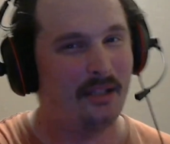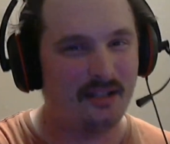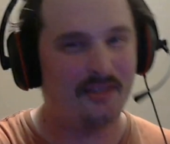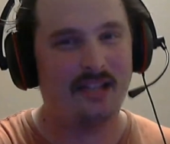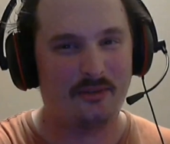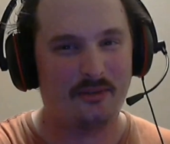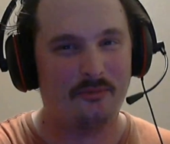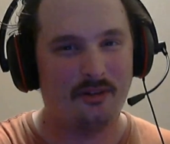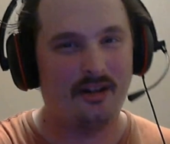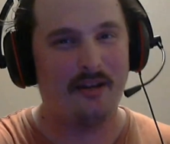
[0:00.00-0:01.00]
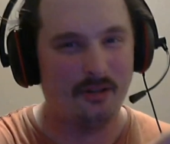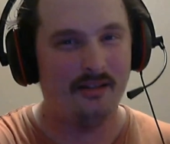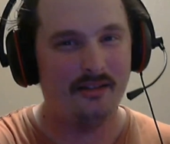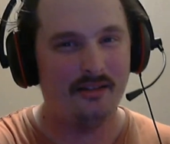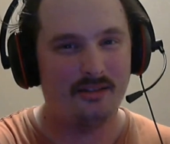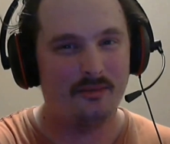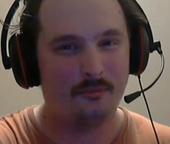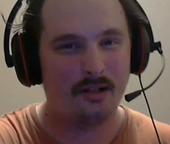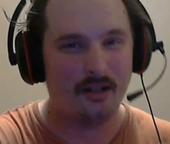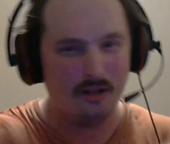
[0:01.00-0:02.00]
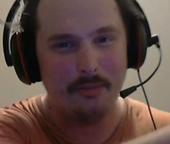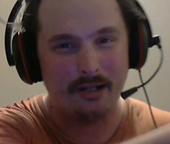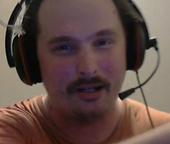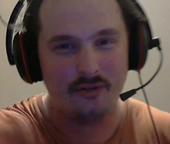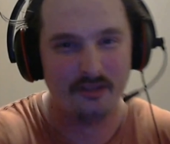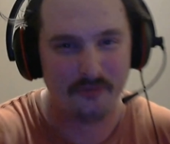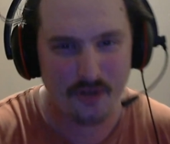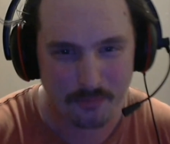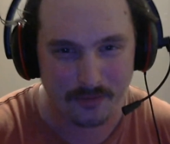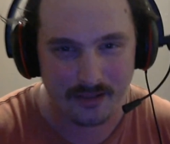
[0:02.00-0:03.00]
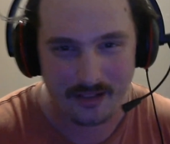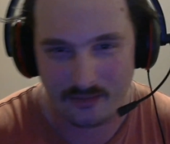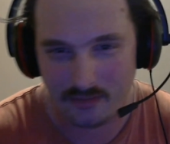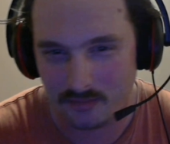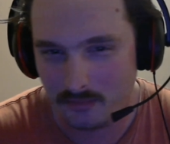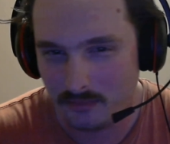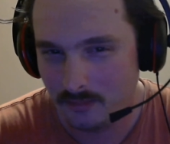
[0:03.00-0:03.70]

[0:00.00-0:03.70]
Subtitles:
Because that's where I was when I heard about you in the first place.